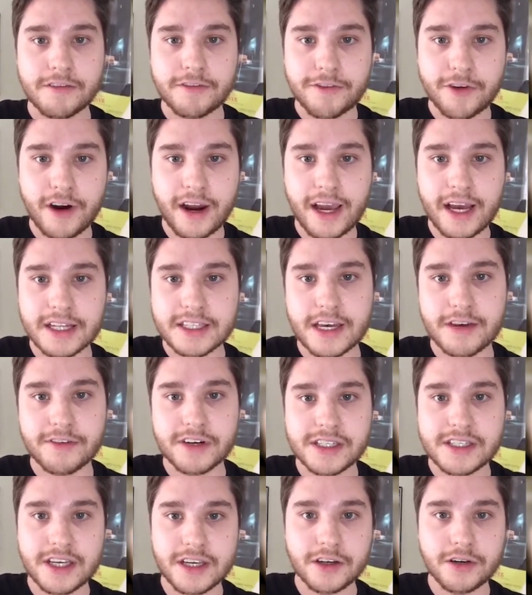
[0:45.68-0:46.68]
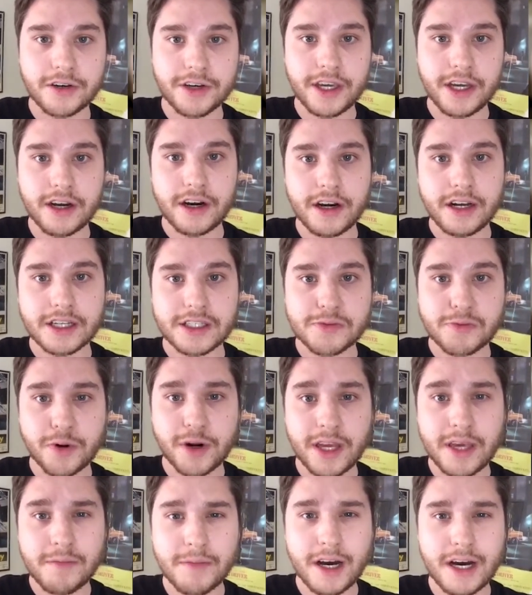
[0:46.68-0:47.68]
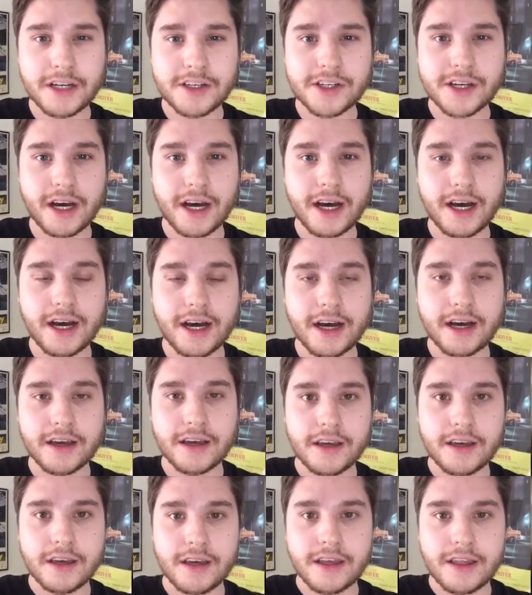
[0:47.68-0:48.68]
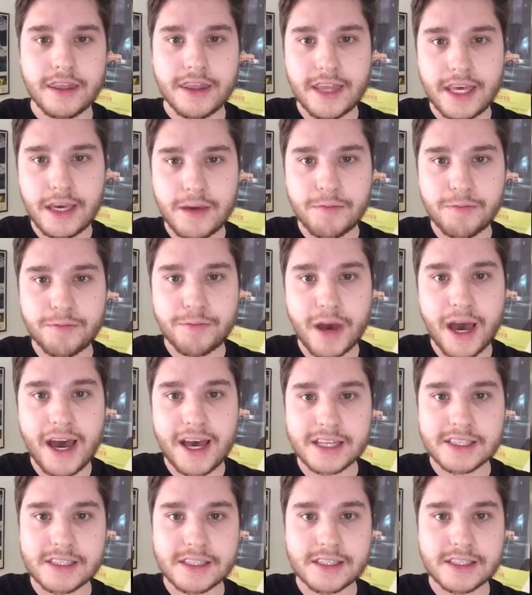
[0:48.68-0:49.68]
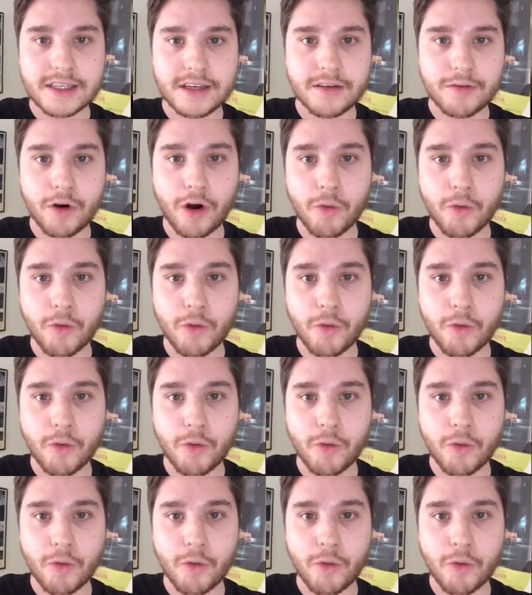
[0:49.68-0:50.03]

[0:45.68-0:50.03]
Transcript: in France every single year, and it's pretty much the best